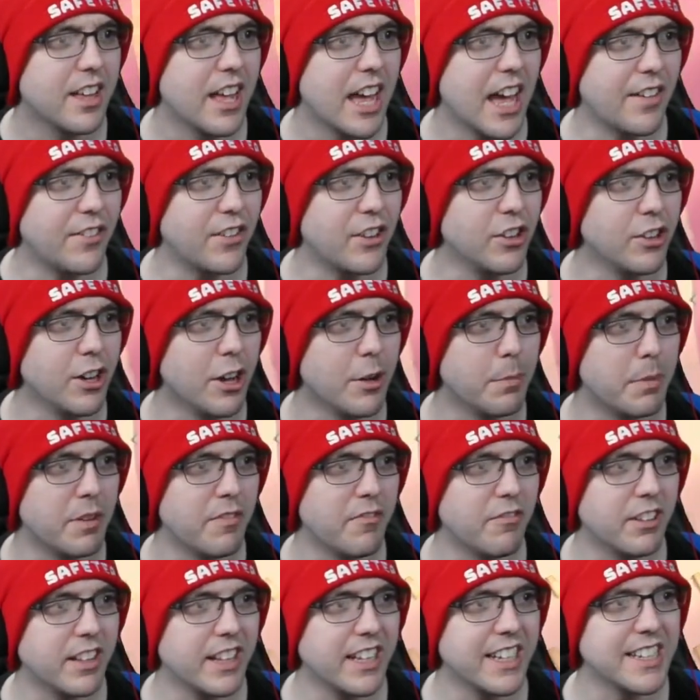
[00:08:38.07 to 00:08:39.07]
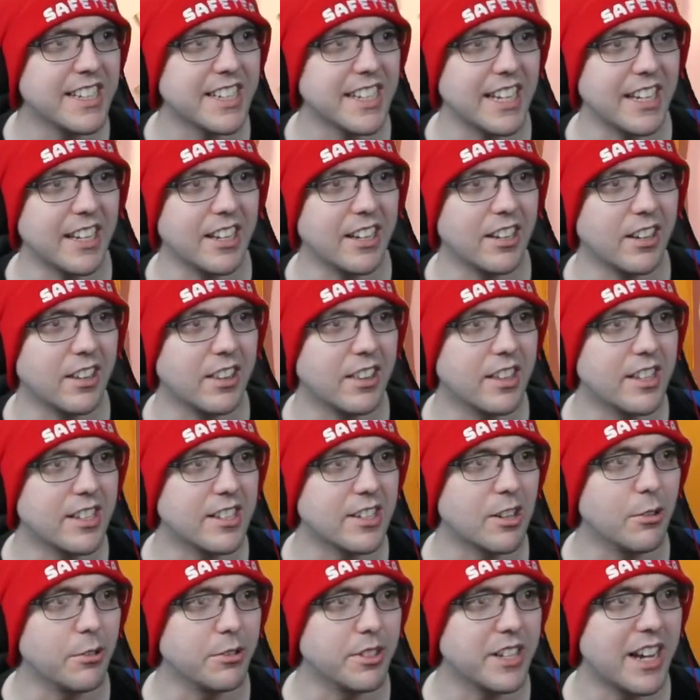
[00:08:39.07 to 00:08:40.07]
Have you not been releasing this
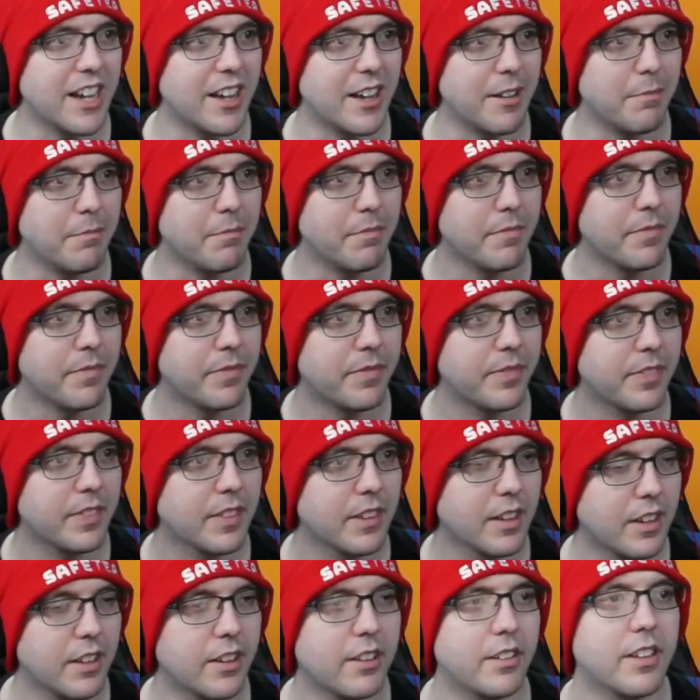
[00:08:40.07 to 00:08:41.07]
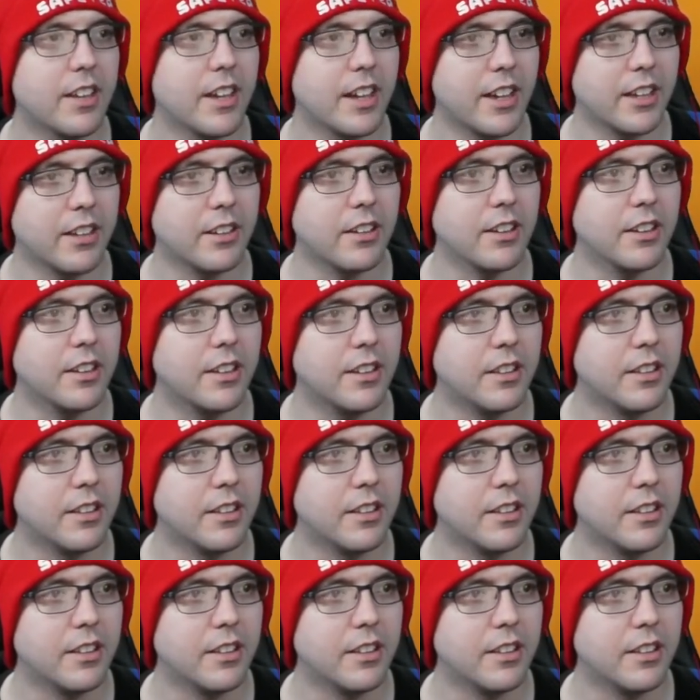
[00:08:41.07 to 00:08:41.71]
whole time? No. Okay, good.